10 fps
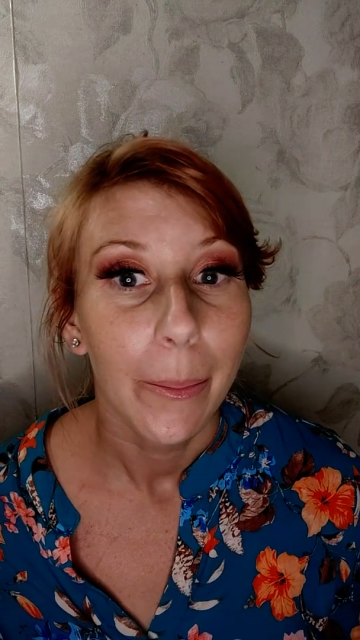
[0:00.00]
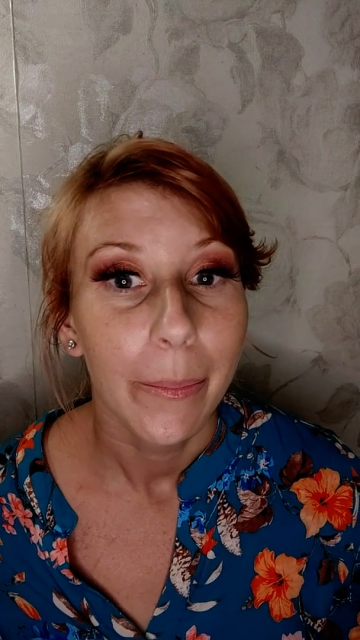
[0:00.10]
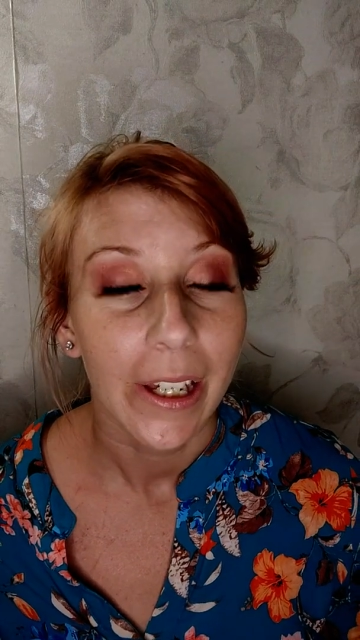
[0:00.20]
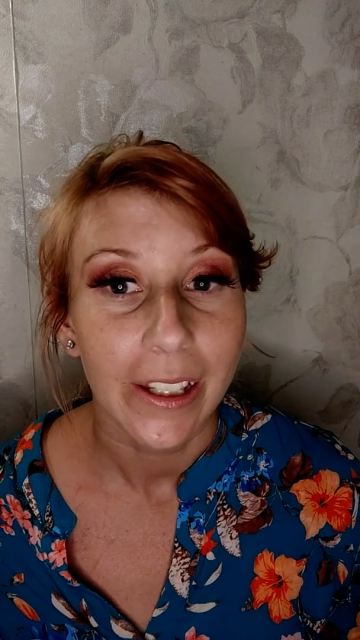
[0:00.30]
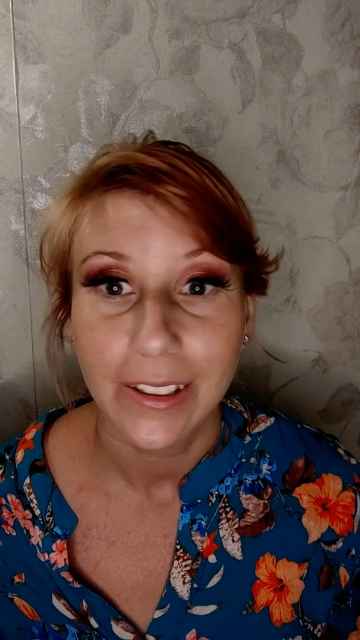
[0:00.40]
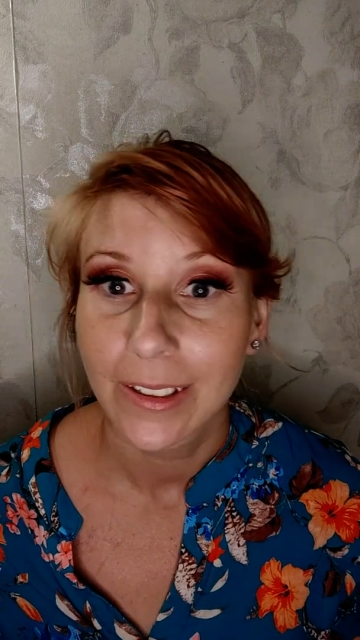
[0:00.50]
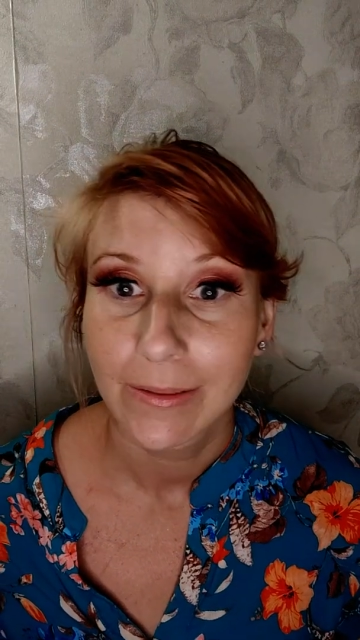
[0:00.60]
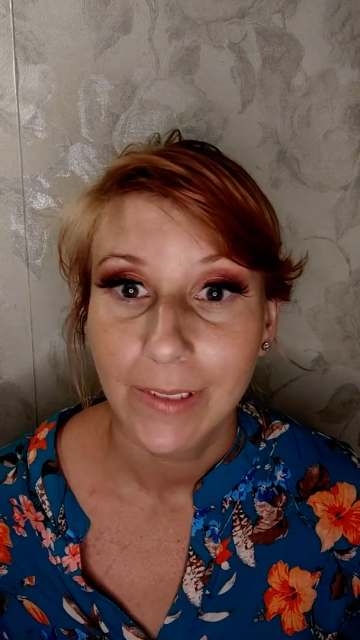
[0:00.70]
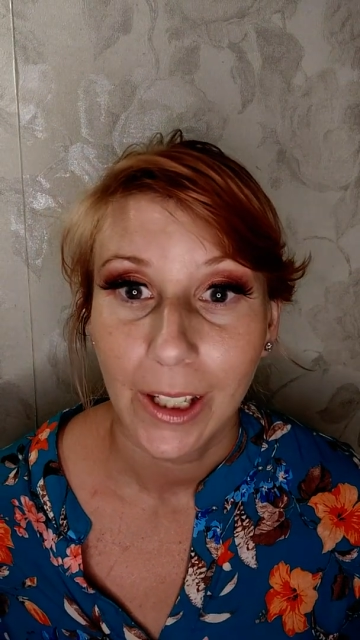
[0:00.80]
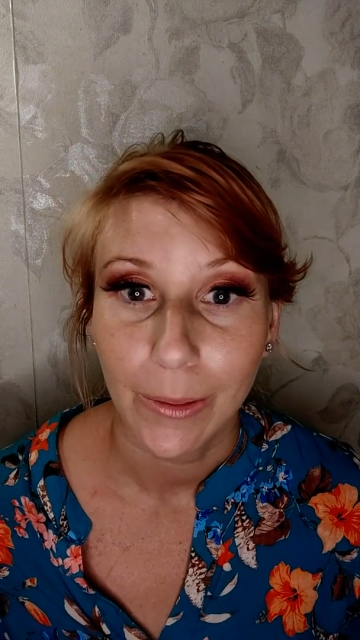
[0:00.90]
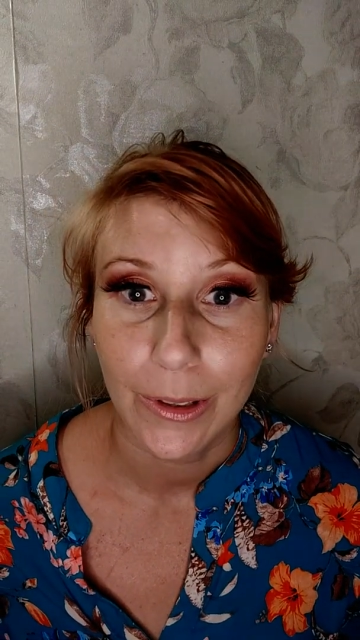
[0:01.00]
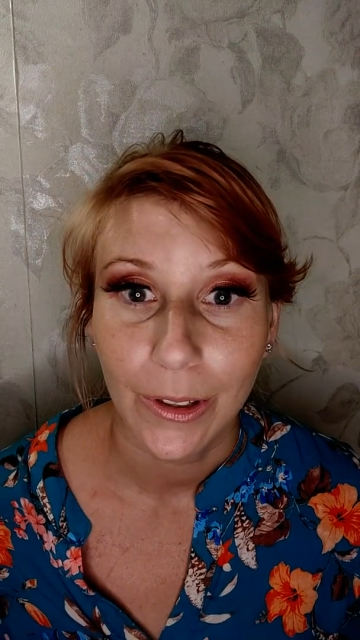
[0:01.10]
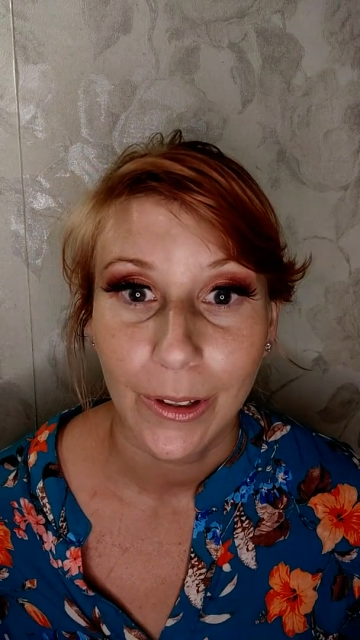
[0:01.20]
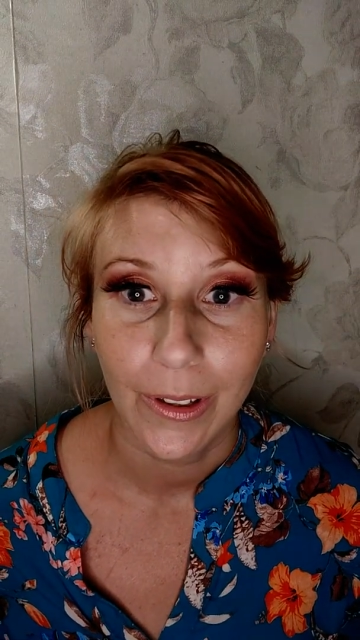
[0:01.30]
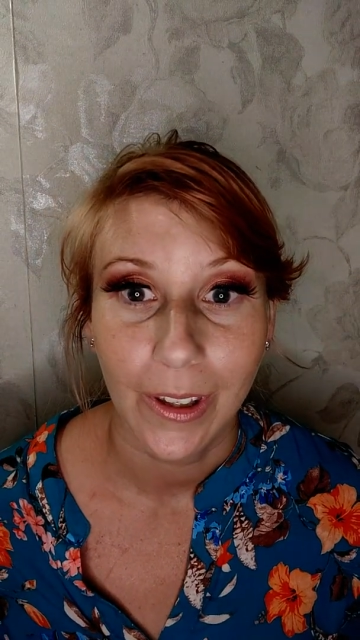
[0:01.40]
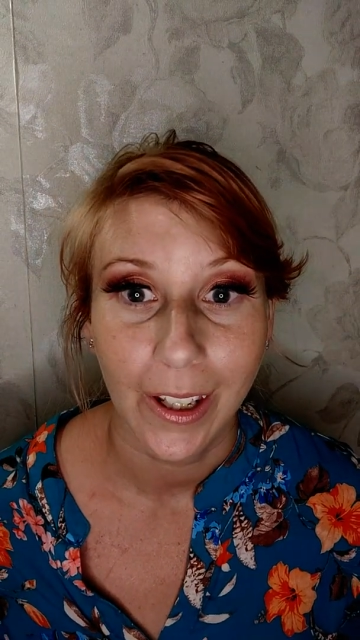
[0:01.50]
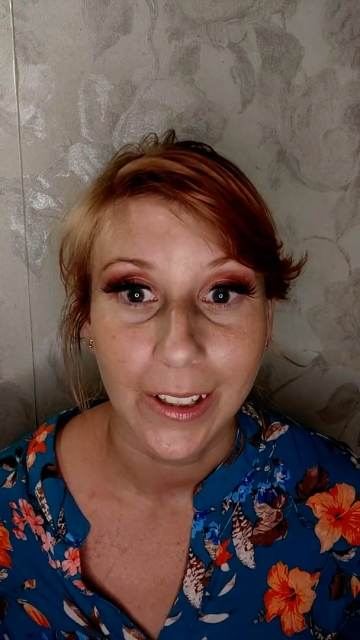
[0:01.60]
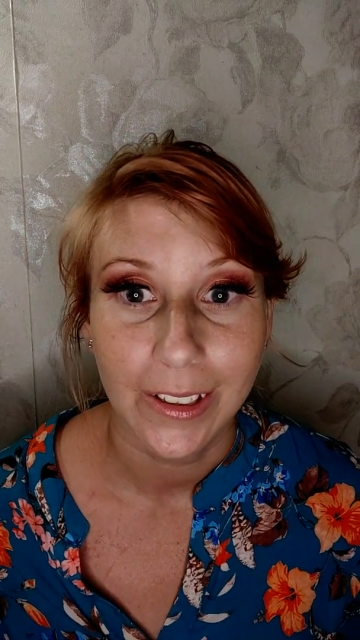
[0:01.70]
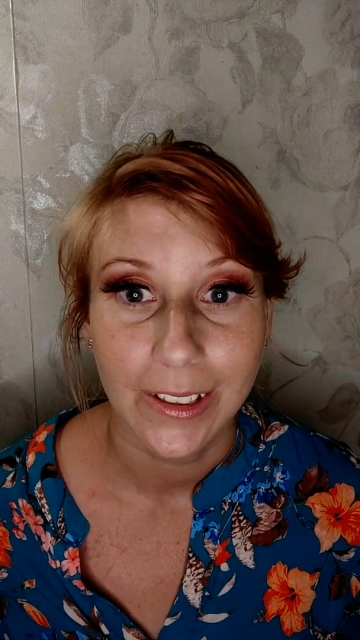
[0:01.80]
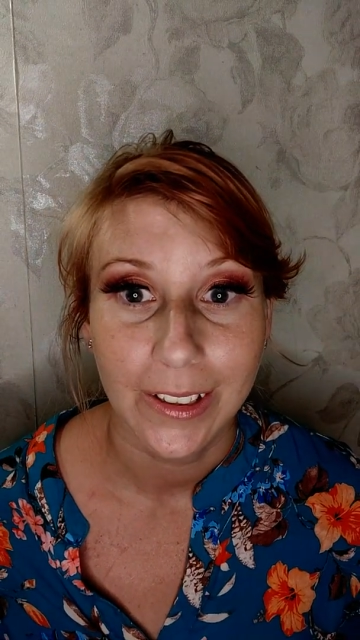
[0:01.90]
But yep, so that
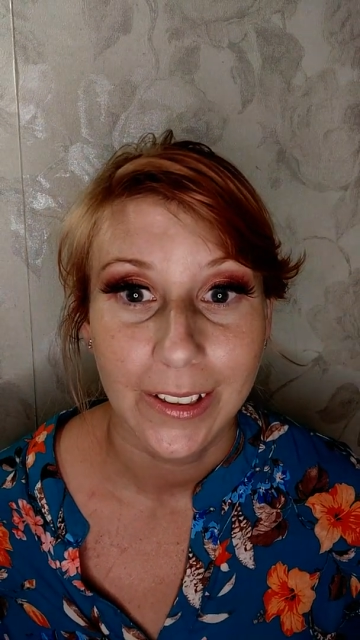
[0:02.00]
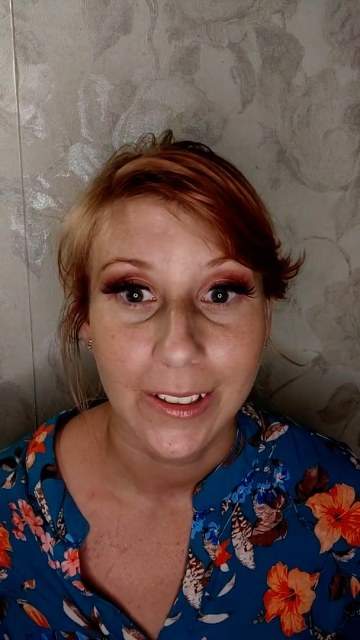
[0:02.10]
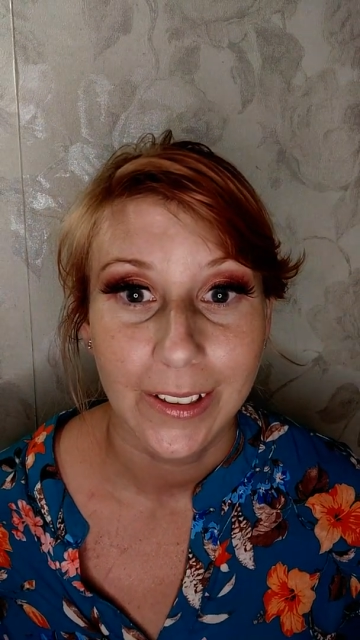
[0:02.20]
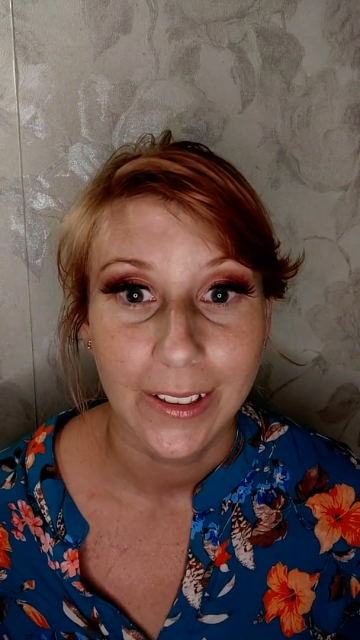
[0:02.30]
is